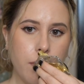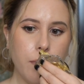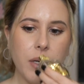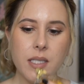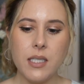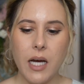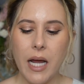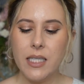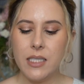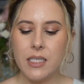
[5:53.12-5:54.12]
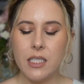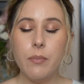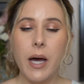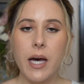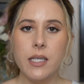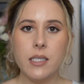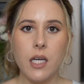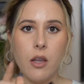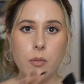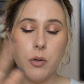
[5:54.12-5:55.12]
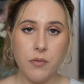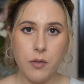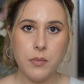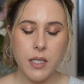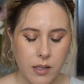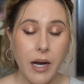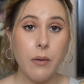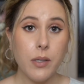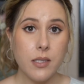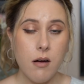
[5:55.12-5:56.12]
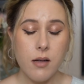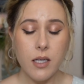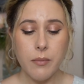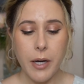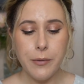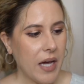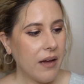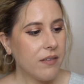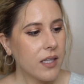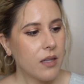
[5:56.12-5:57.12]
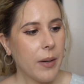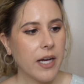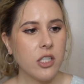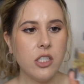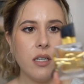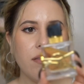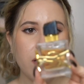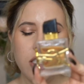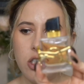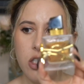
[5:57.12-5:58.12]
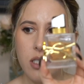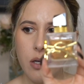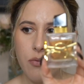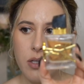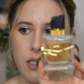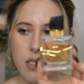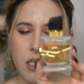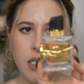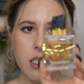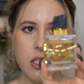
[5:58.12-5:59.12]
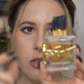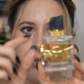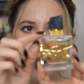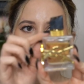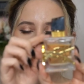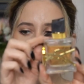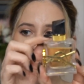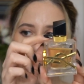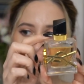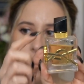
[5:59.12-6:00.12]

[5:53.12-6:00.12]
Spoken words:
but it's not as deep as the other perfumes that I was talking about. Yeah, I feel like the packaging of this is just like really stunning too. You have like the gold